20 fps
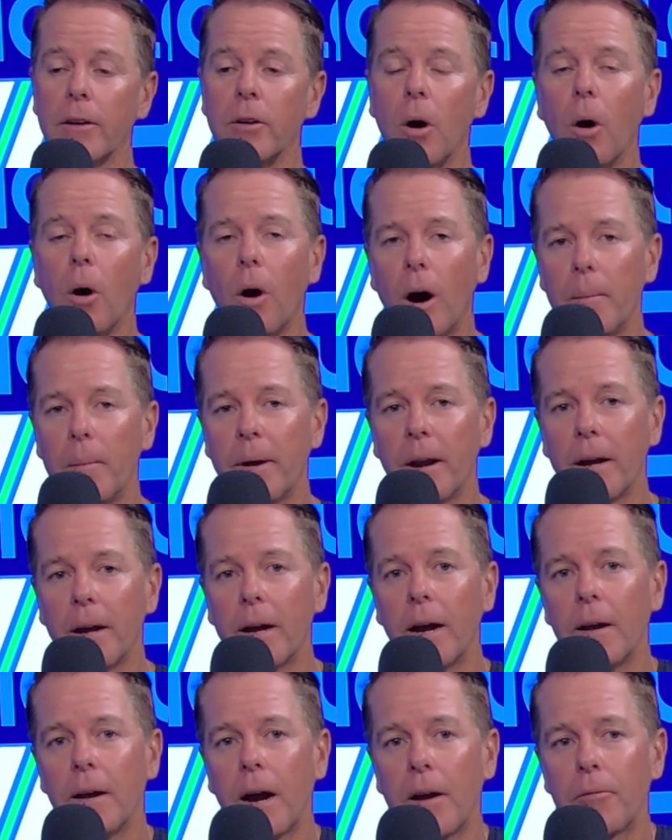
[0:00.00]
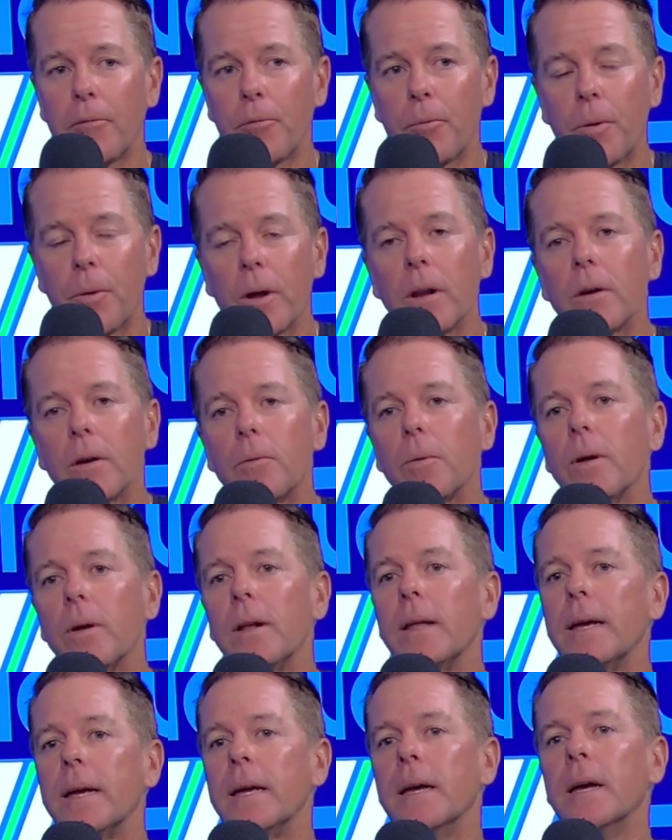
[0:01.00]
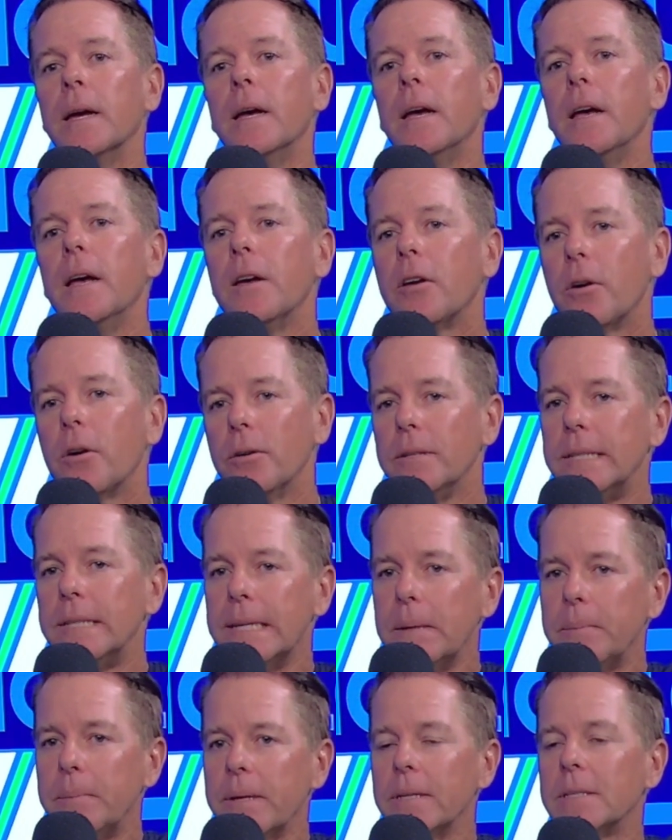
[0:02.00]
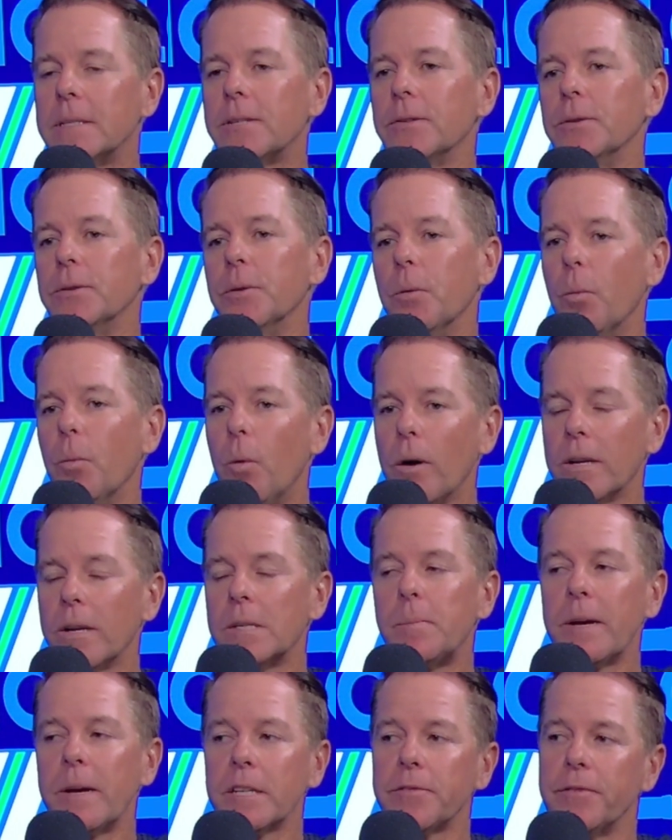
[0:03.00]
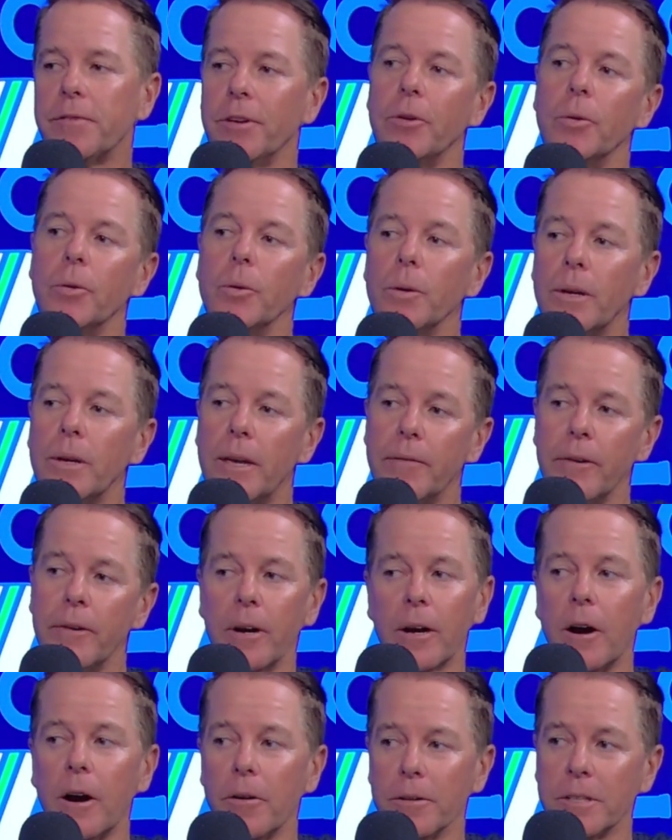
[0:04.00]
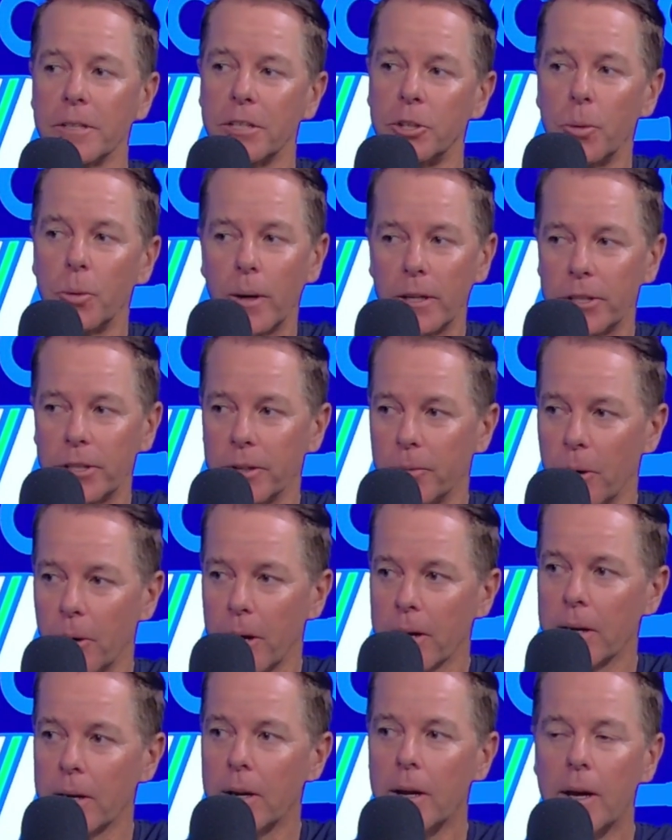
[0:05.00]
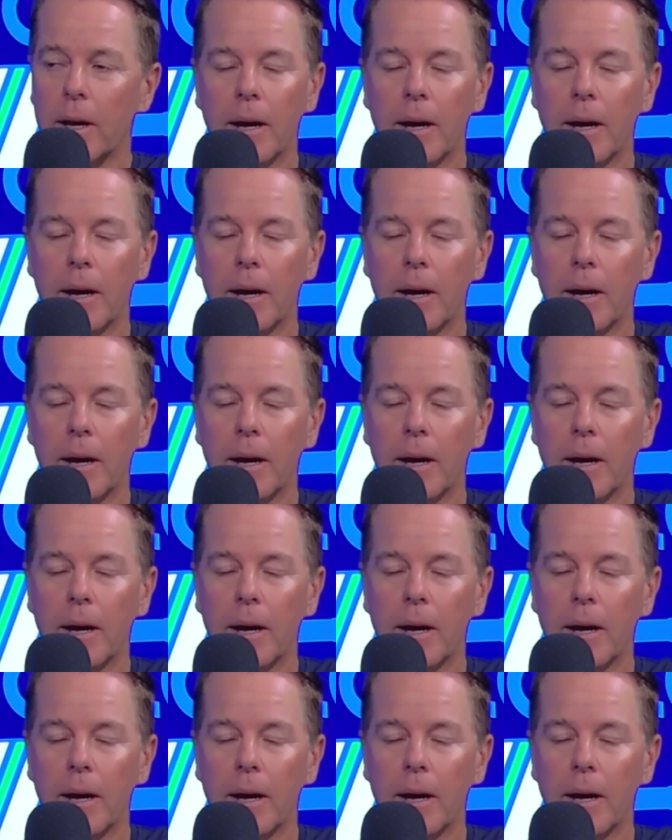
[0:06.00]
Yeah, no, I mean I really go deep into what is best for you given a current situation, right?